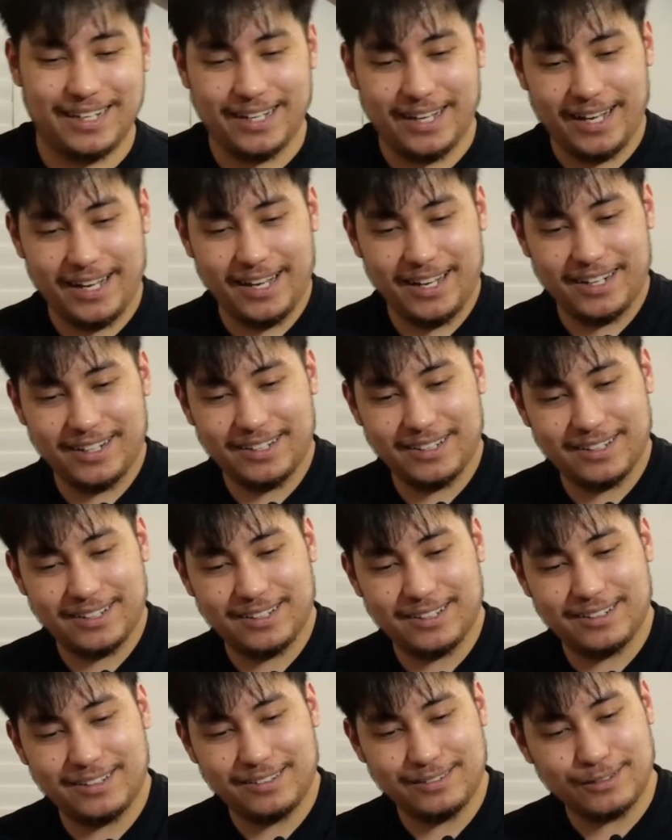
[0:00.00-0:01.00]
And
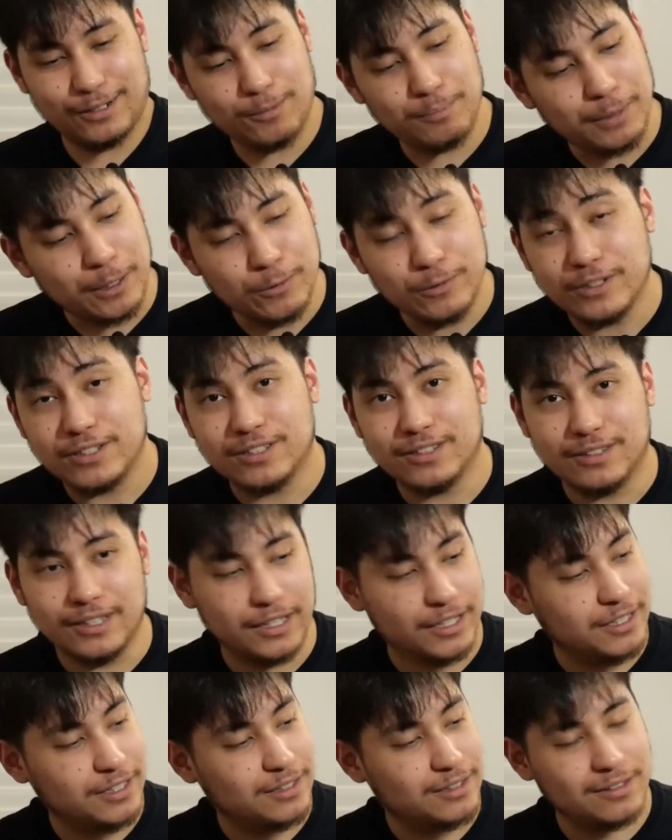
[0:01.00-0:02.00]
a little bonus
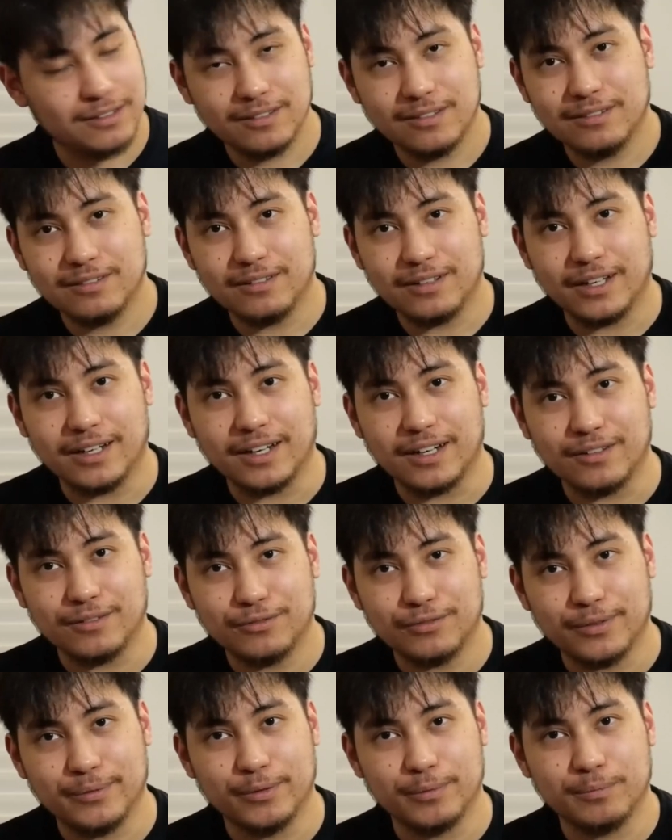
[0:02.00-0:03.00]
thingy I got
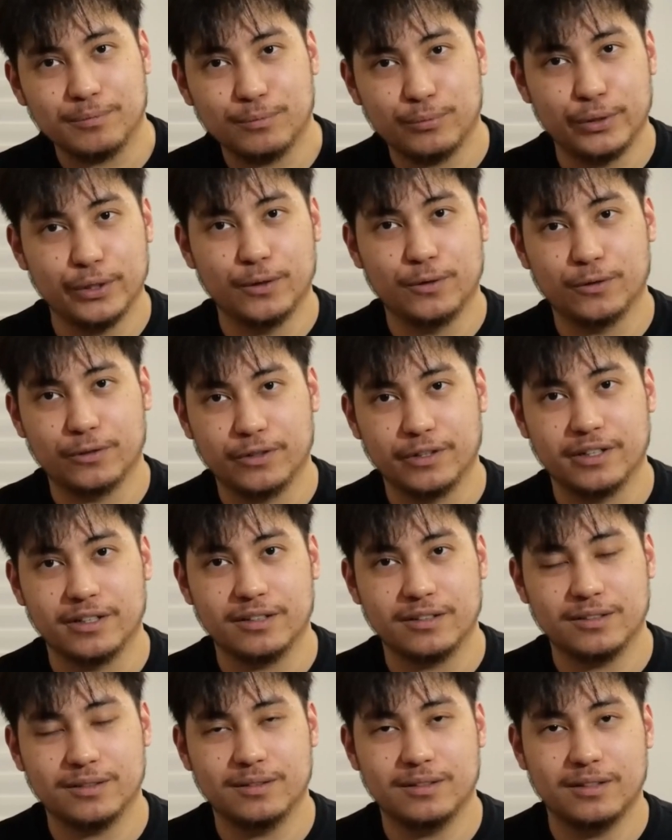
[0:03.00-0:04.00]
from pre-ordering
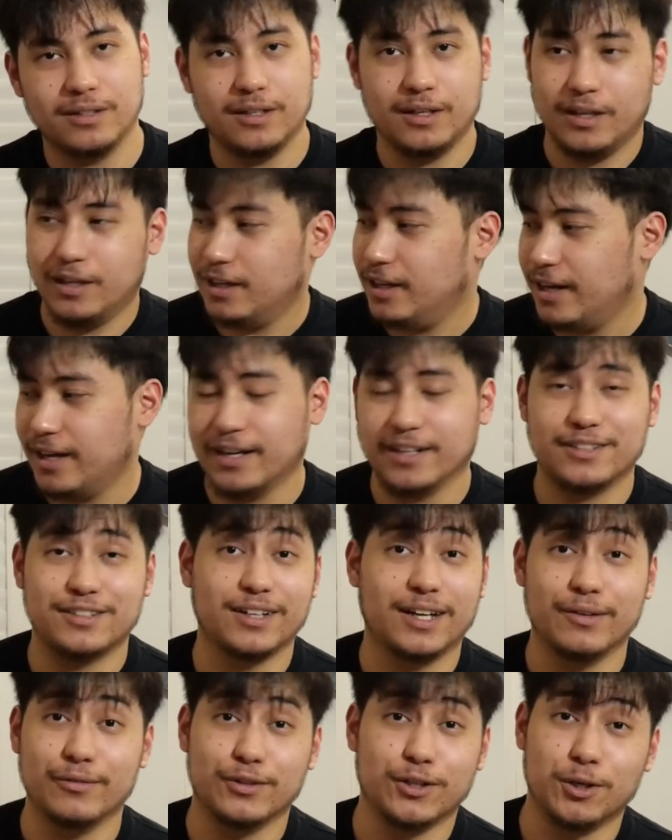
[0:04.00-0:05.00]
it. And I
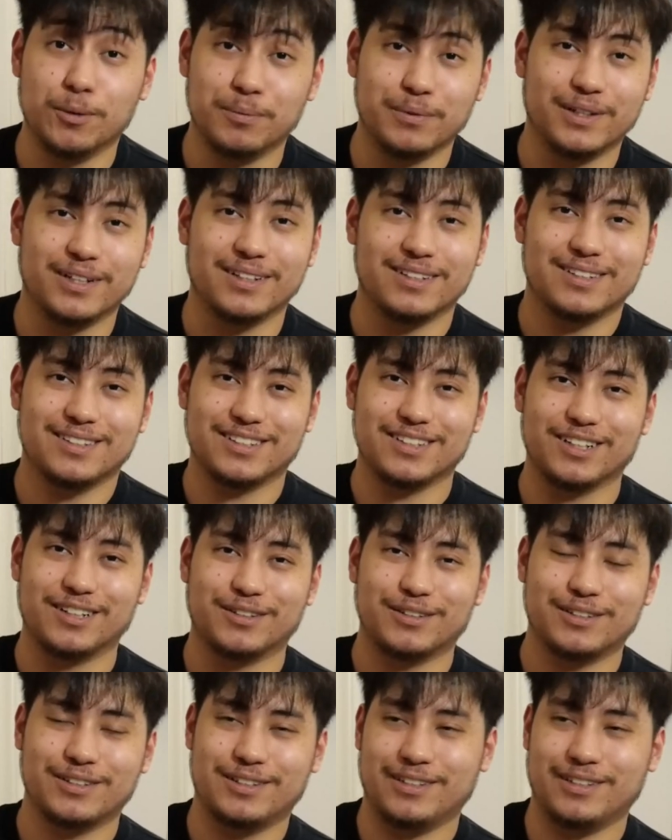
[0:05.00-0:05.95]
still haven't opened it, so